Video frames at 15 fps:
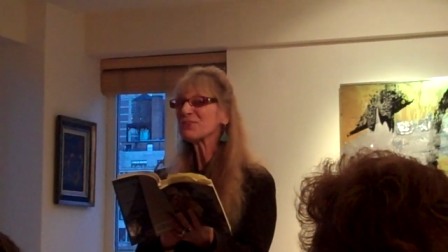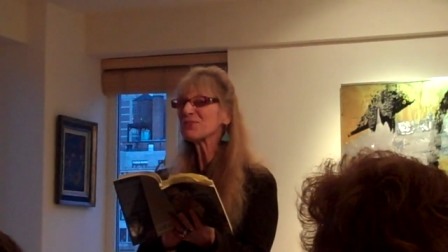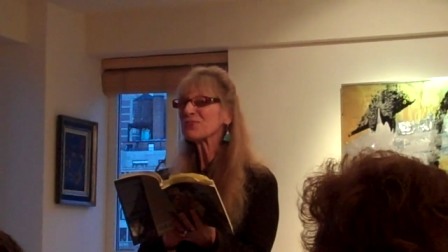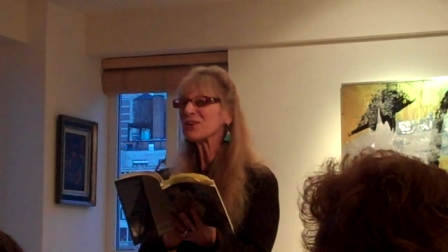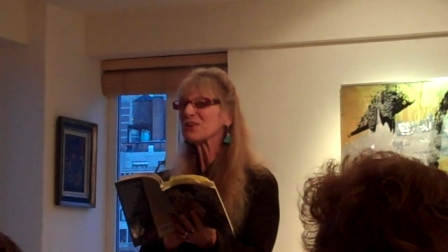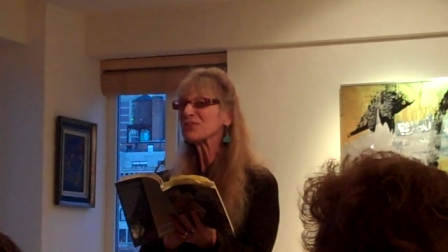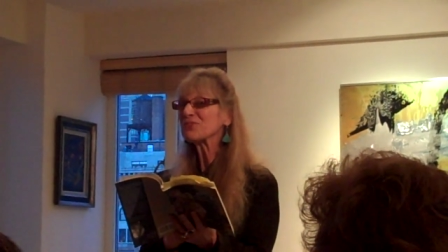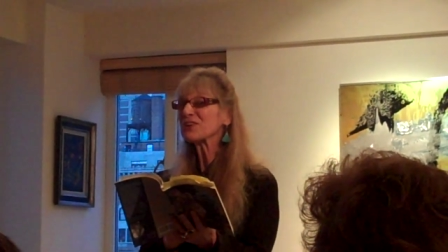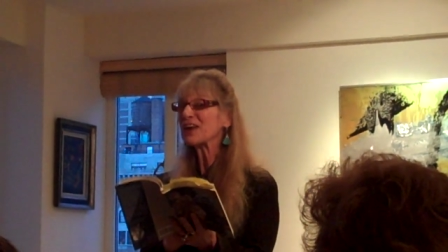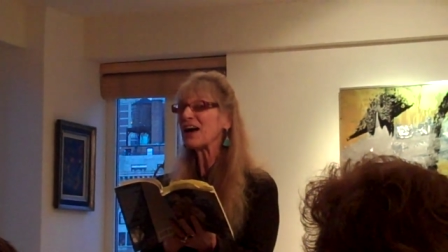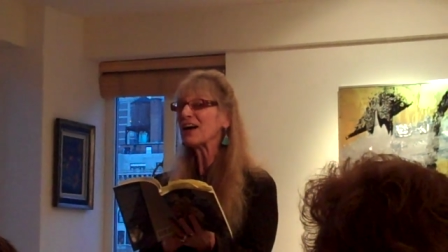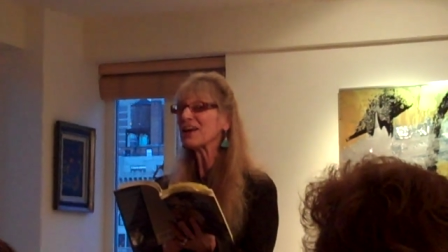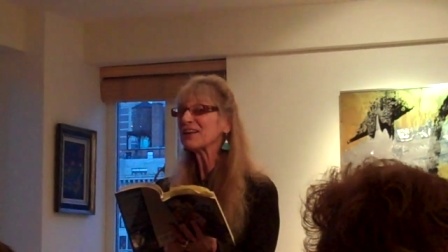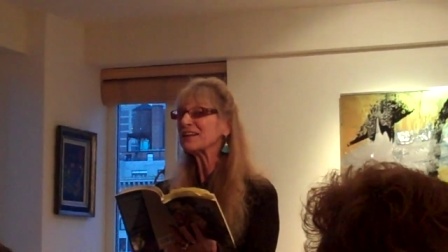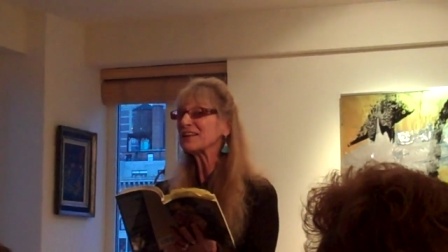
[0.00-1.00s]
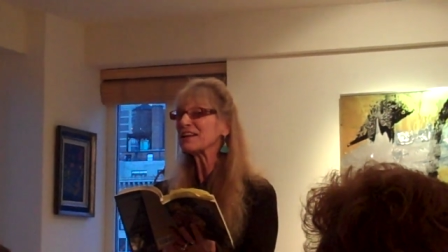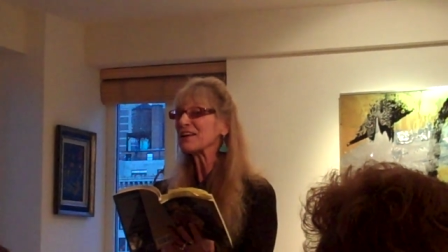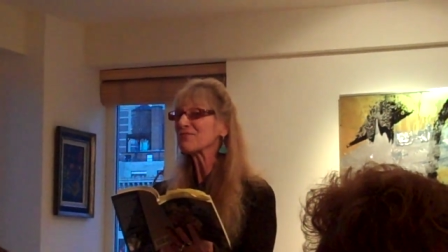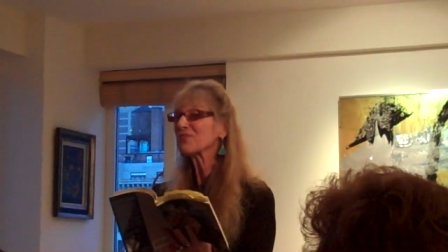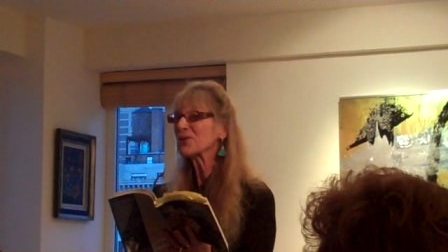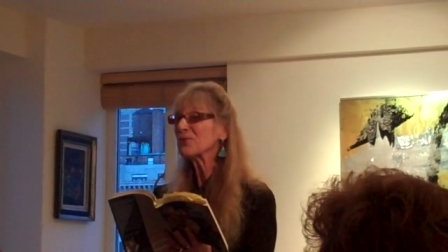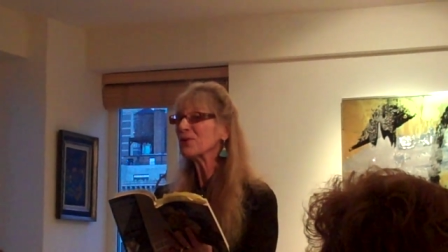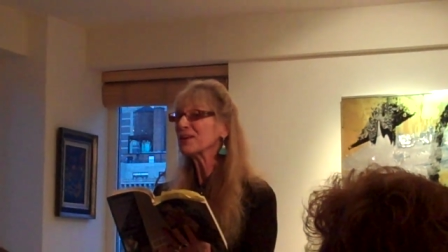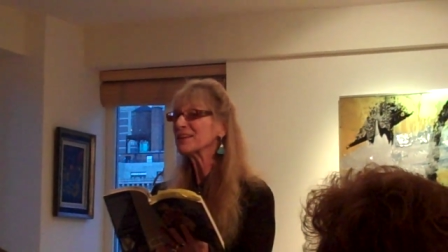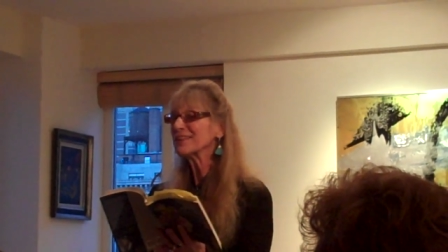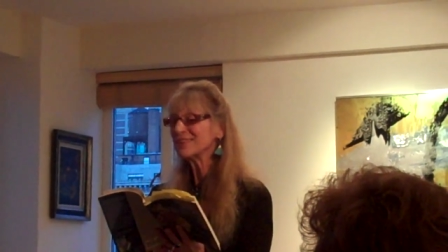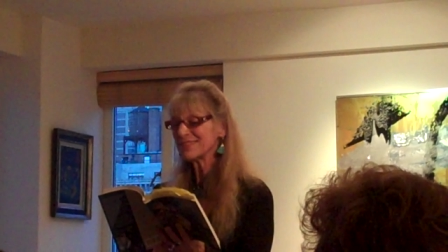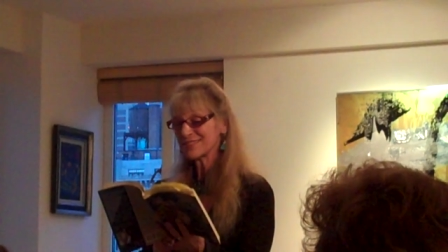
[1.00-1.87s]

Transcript: in front of God and everyone.